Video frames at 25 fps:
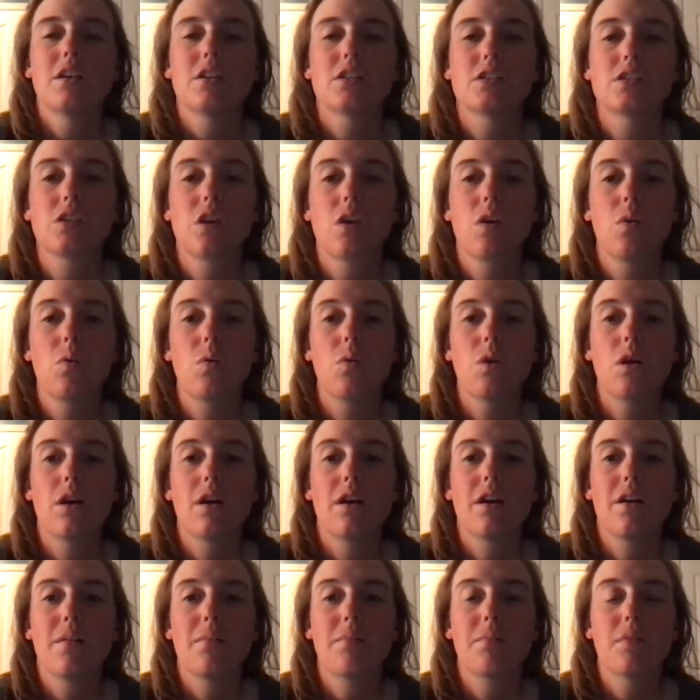
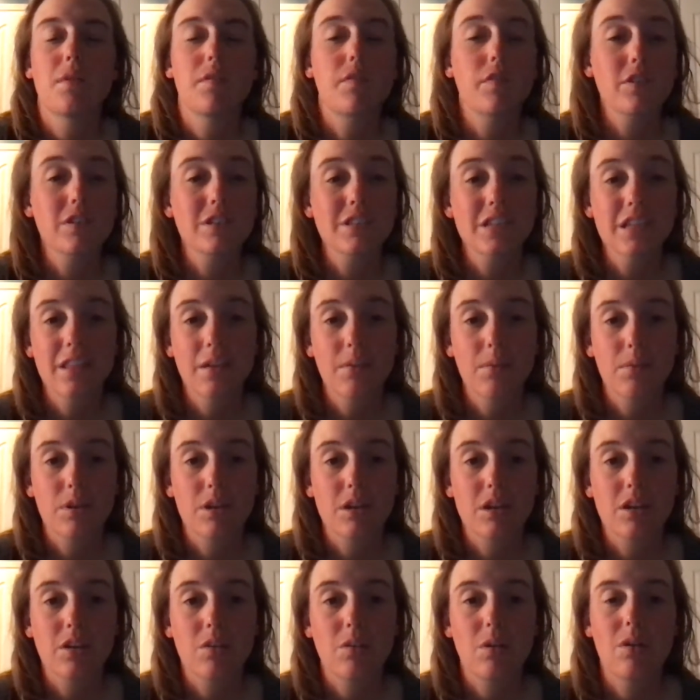The first thing that we're
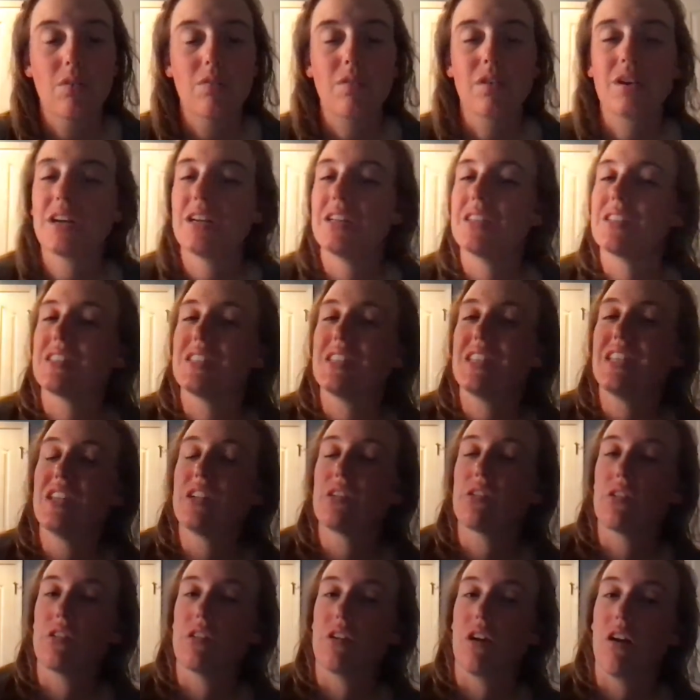going to go over is
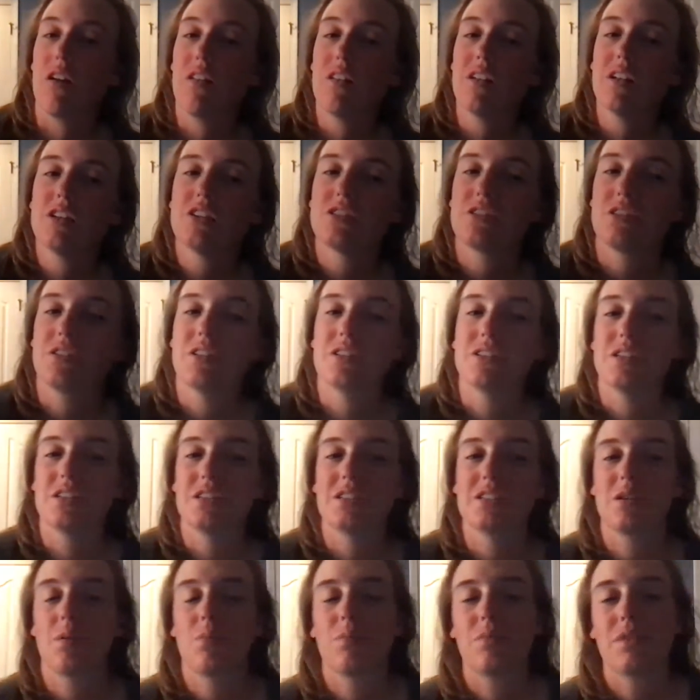theater knowledge. So this
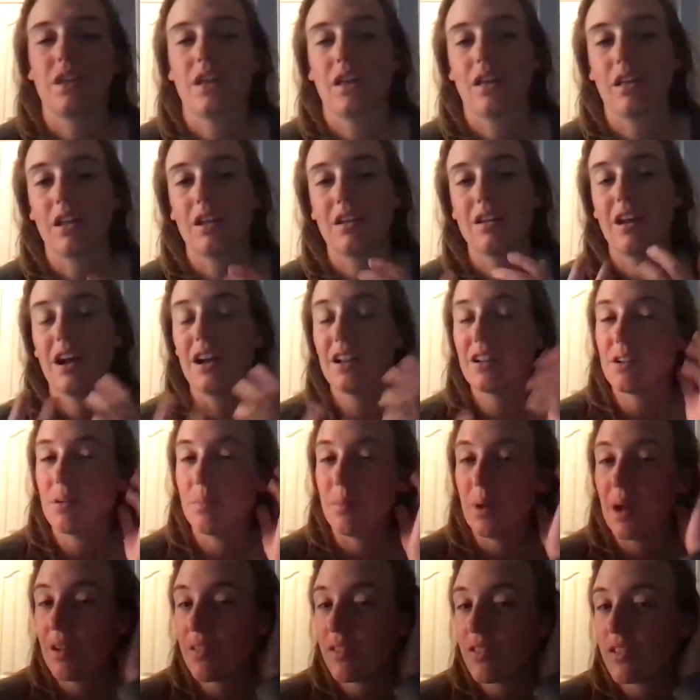is something not
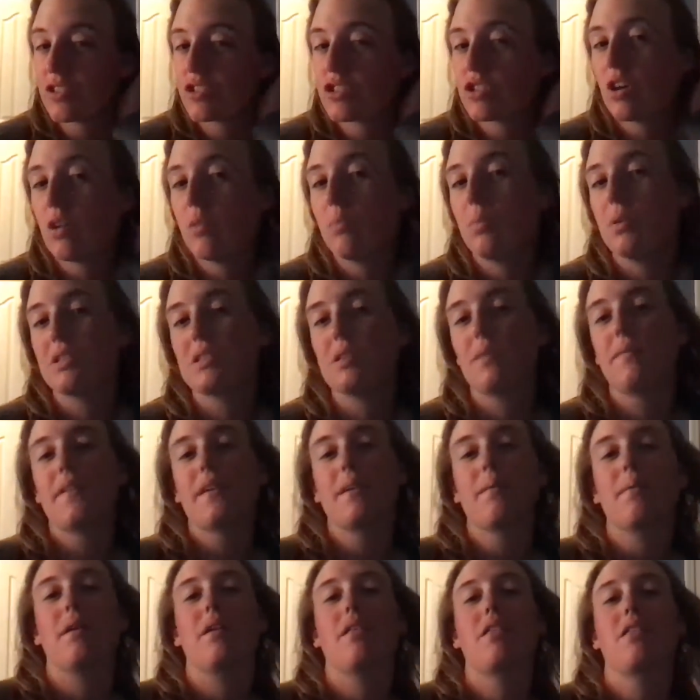about the show, but
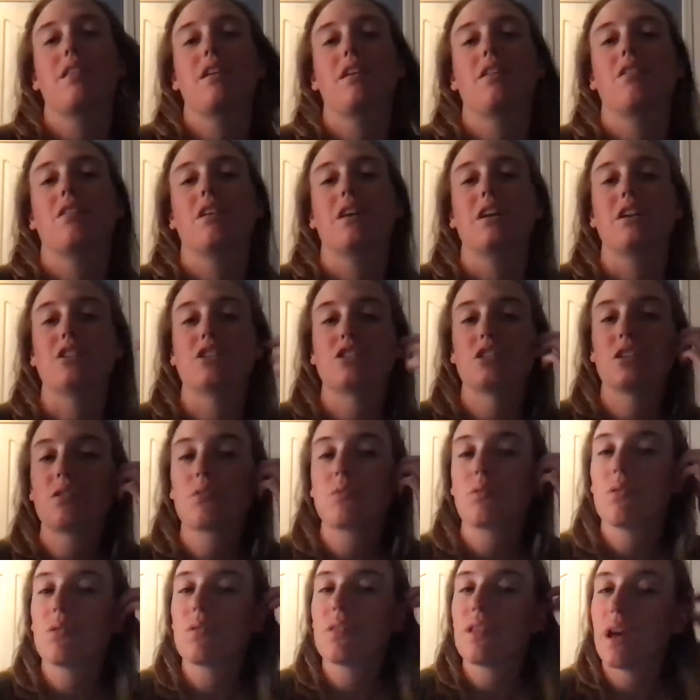something about theater in
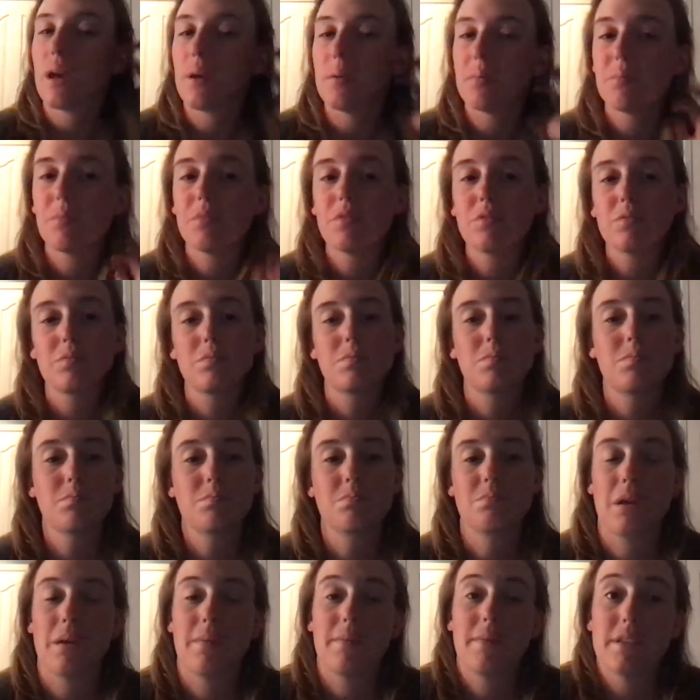general that
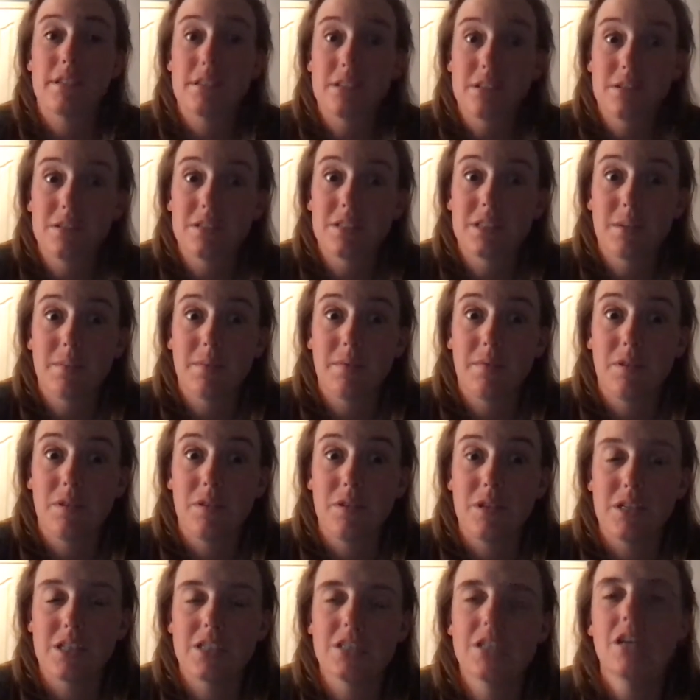maybe some of you
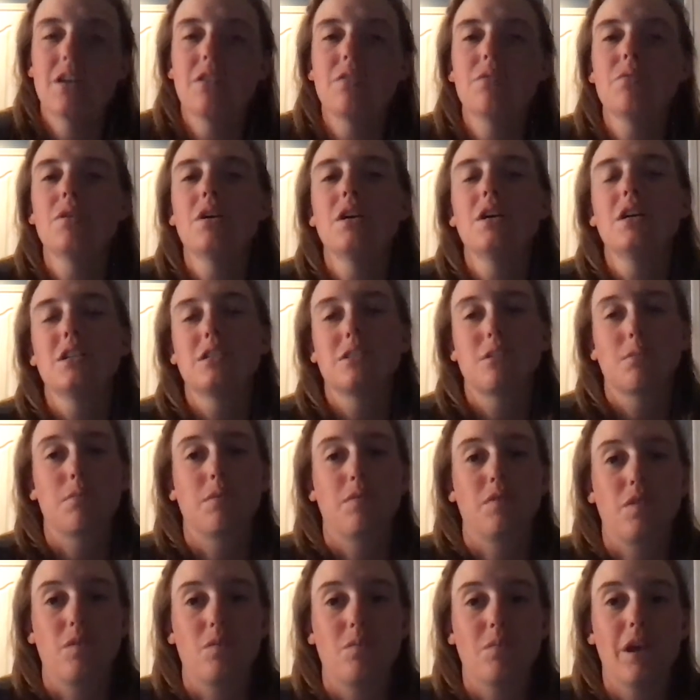didn't know, some
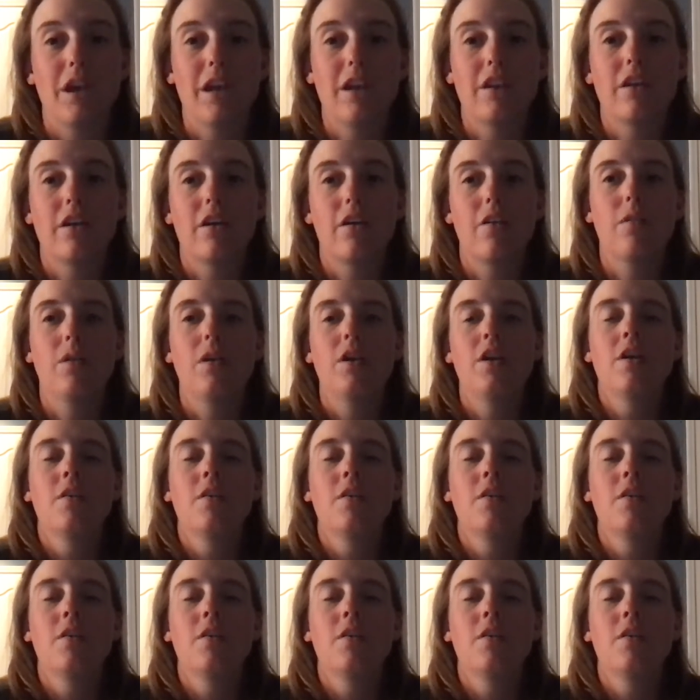of you may know,